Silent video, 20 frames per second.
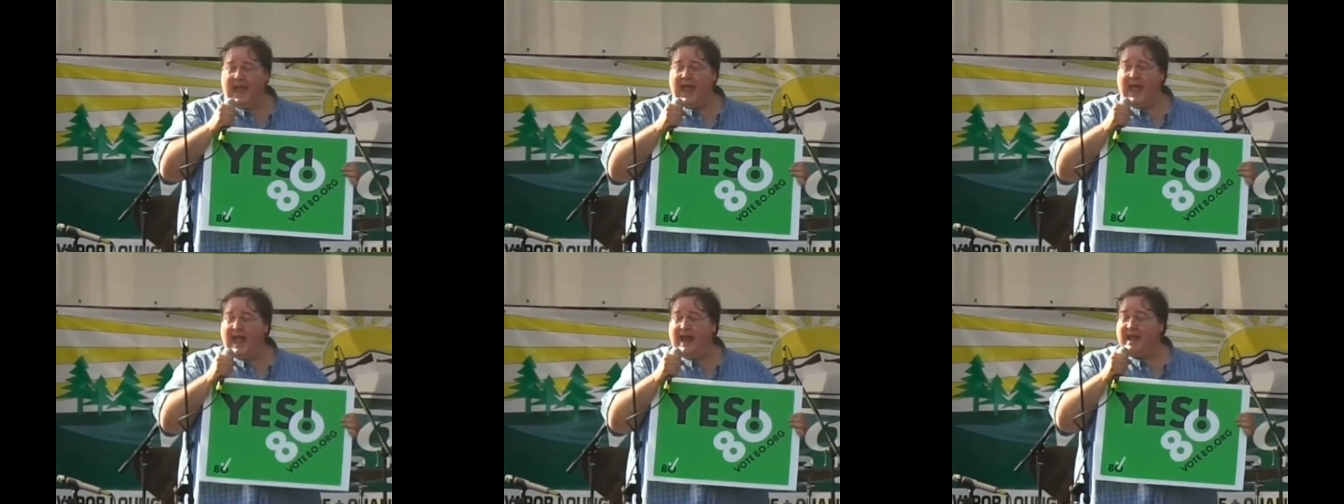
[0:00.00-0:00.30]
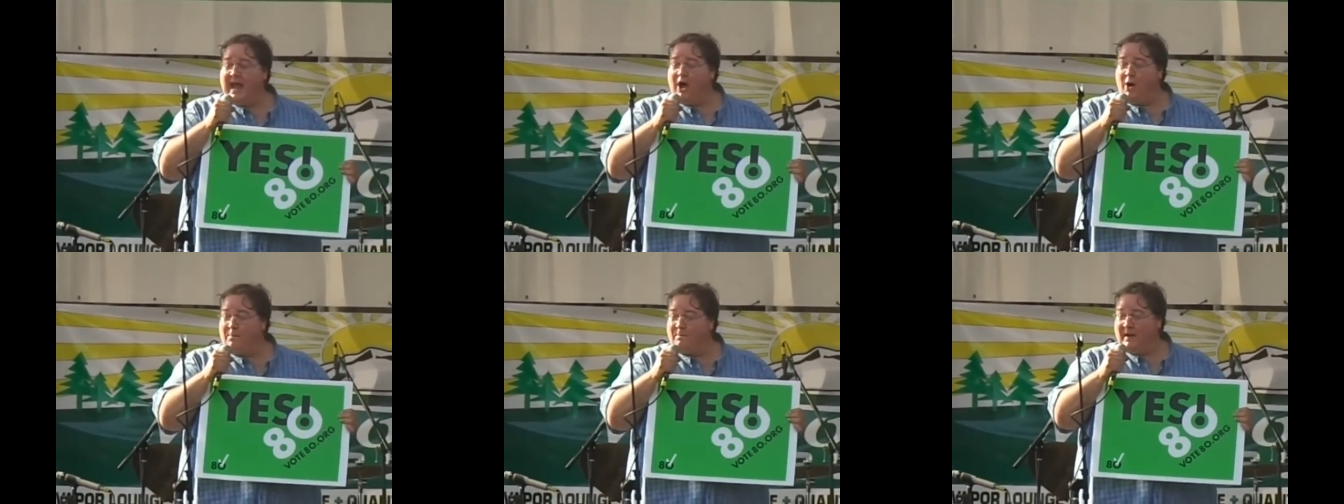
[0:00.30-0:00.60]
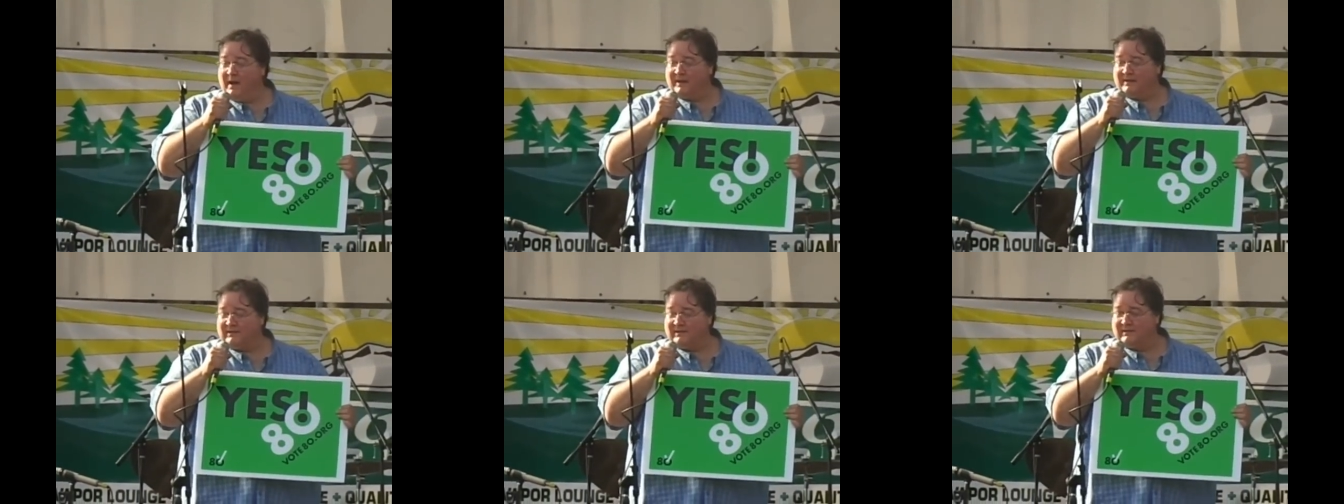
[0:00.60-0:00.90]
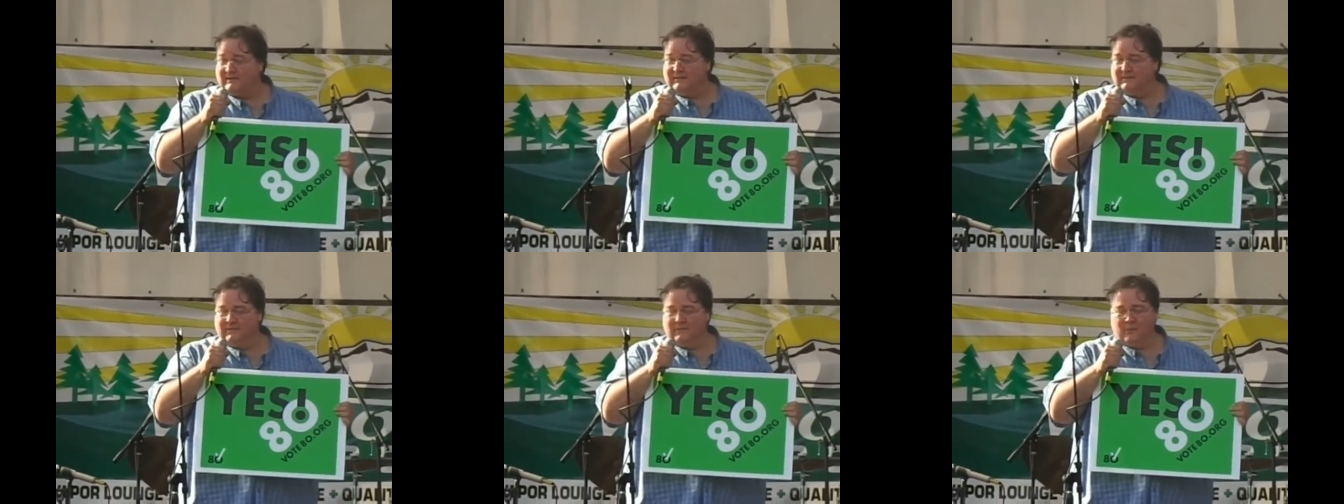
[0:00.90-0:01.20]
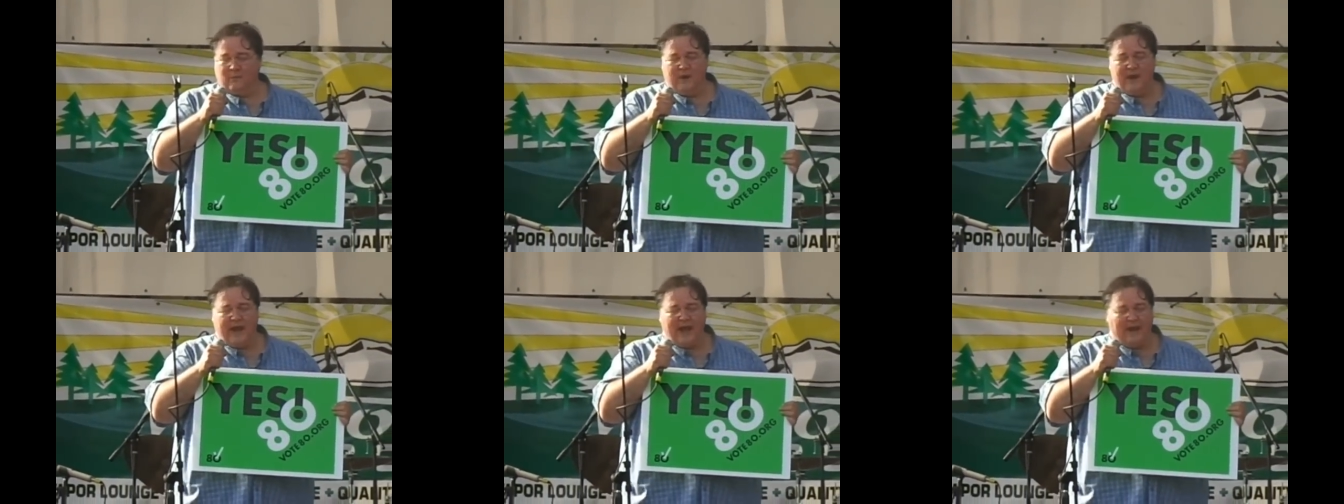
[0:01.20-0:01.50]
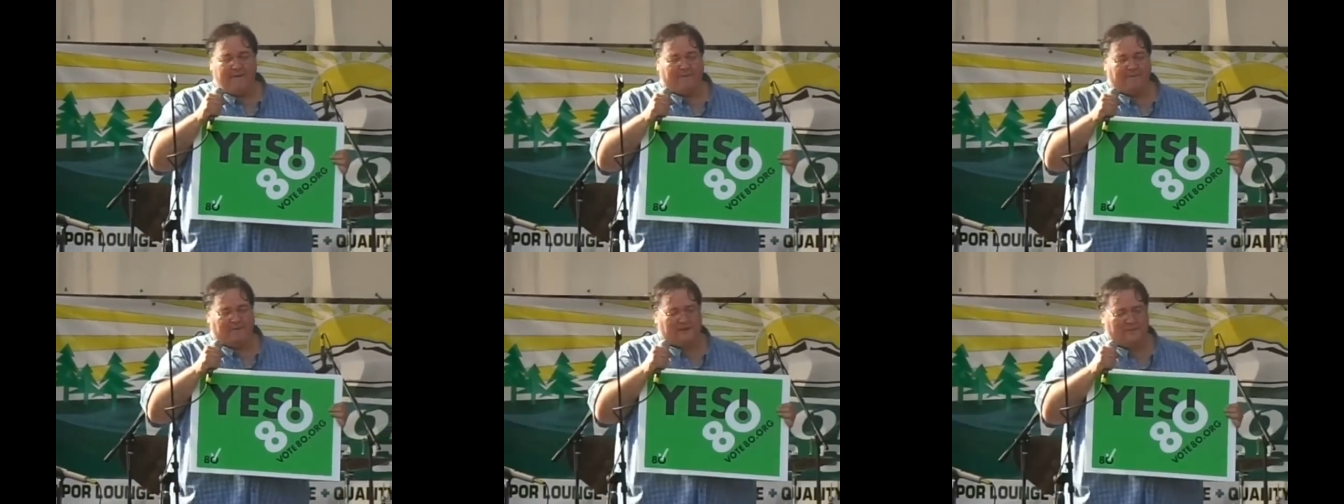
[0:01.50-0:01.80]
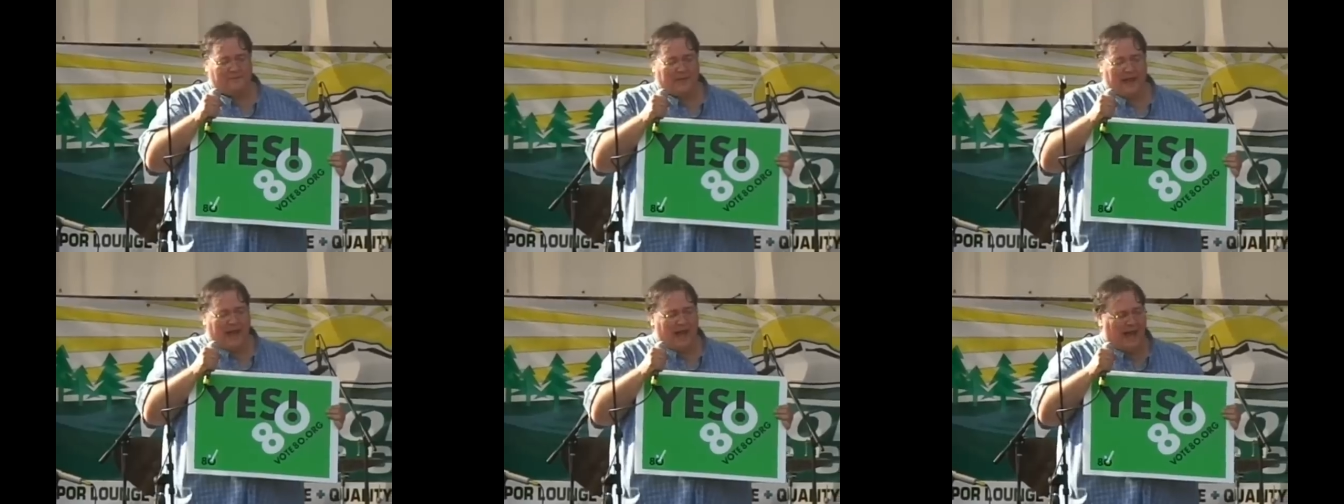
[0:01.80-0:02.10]
and help us. We have
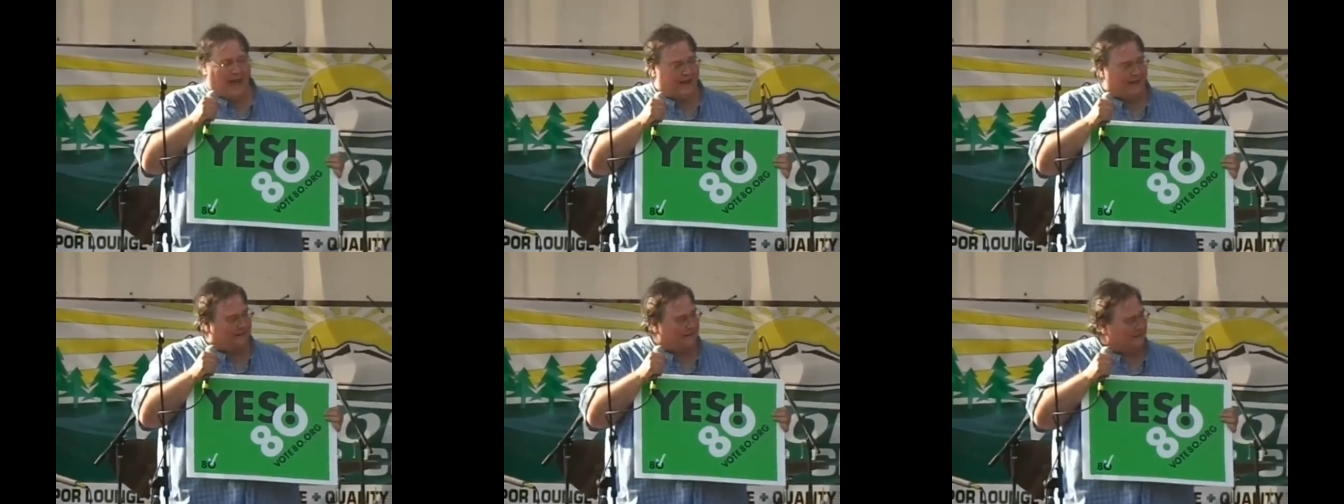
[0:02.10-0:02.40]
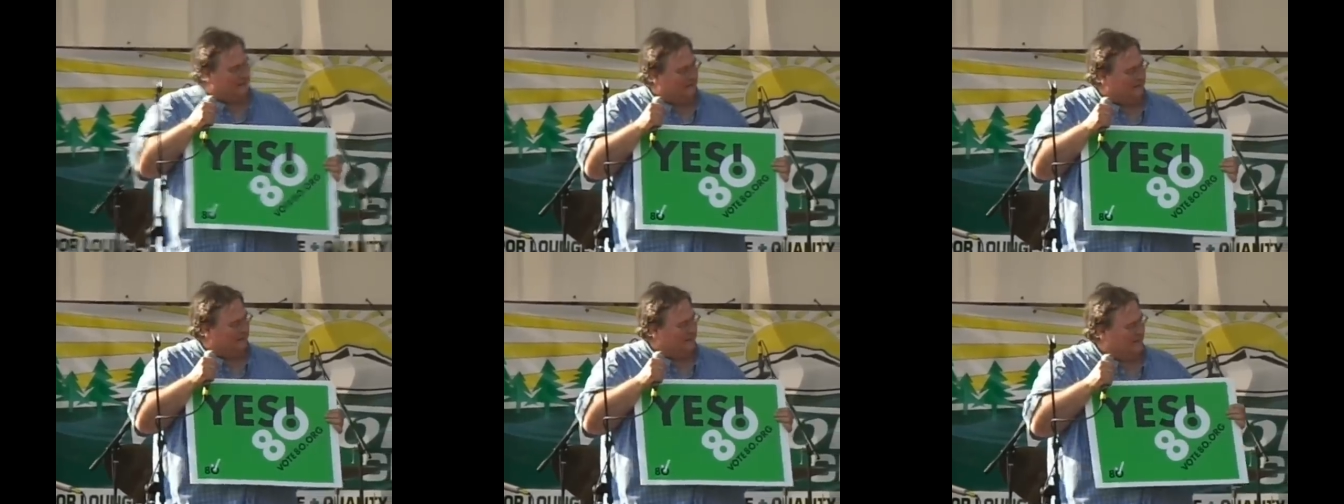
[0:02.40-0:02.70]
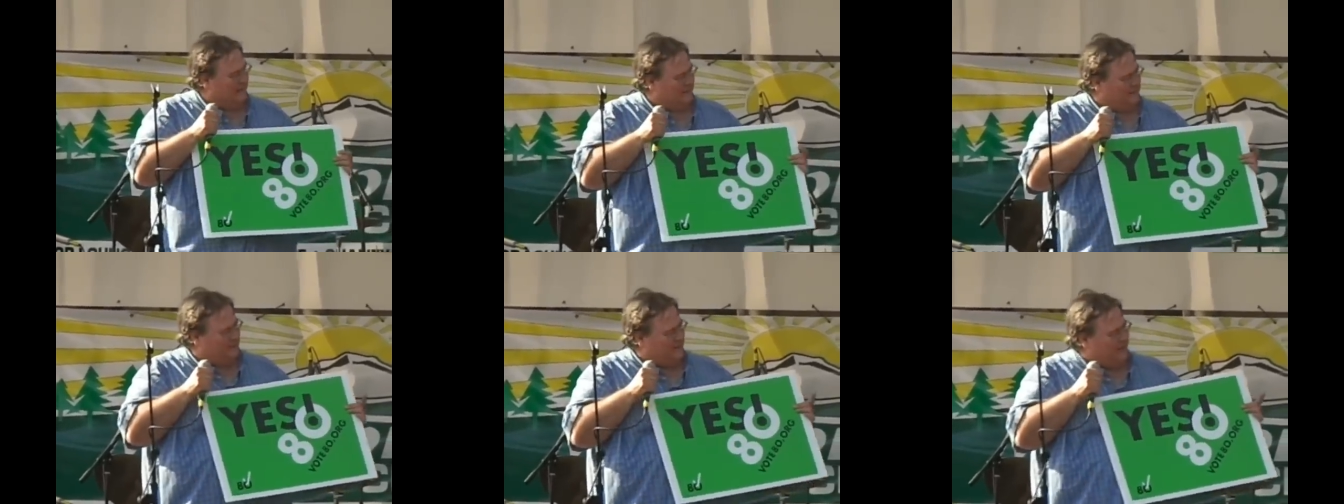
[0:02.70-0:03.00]
some guys that